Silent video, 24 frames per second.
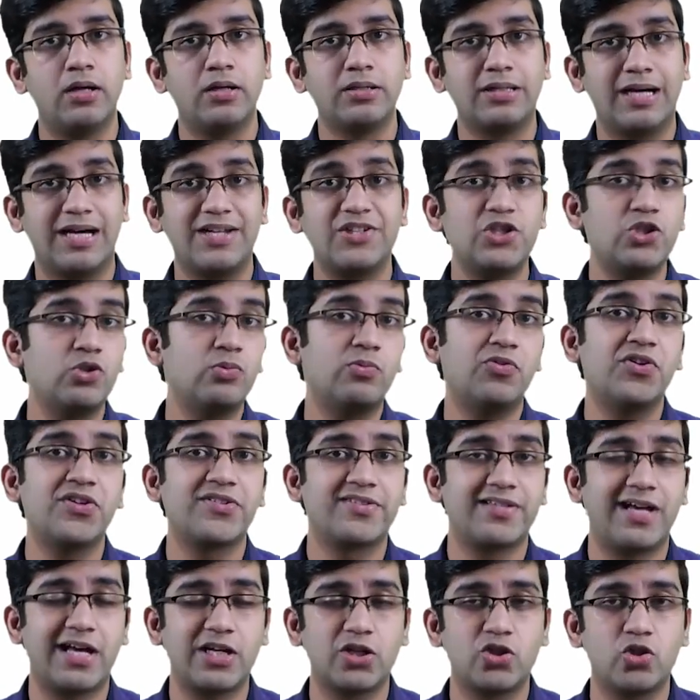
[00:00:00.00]
carcinoma or
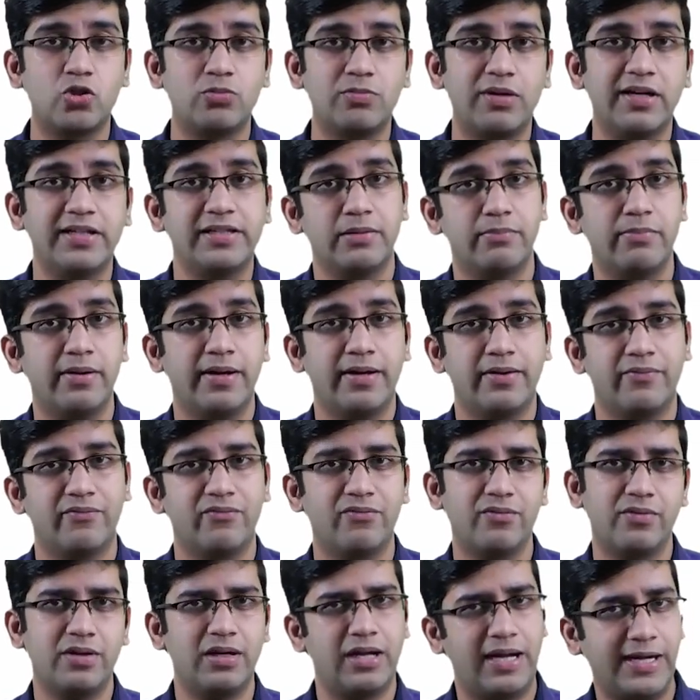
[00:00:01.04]
sarcoma in the brain.
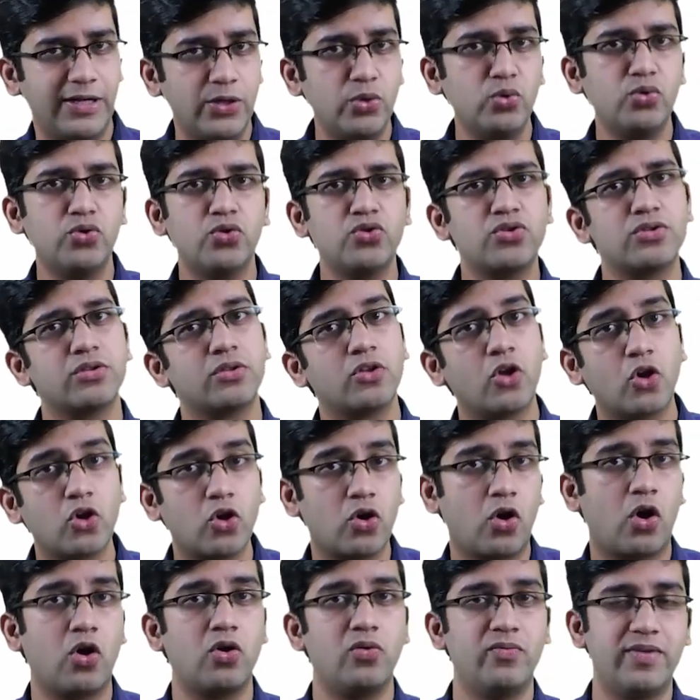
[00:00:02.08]
I do use, not
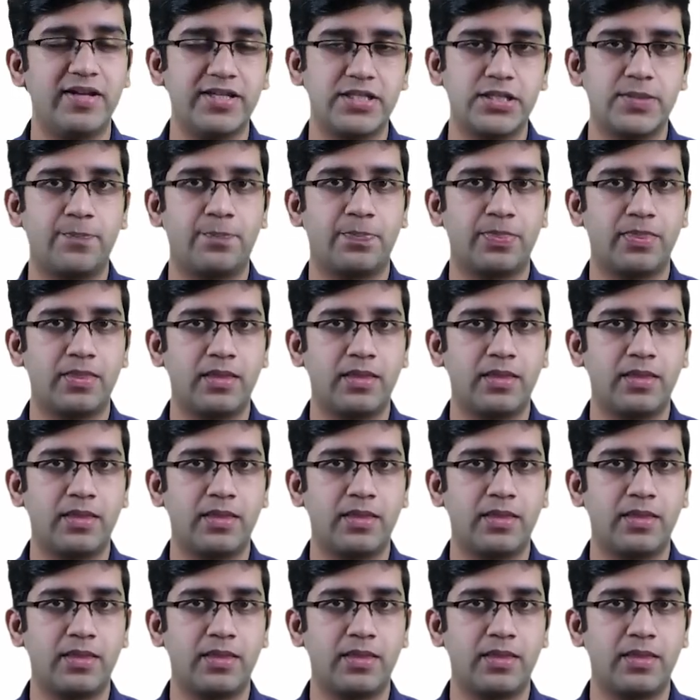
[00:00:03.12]
always.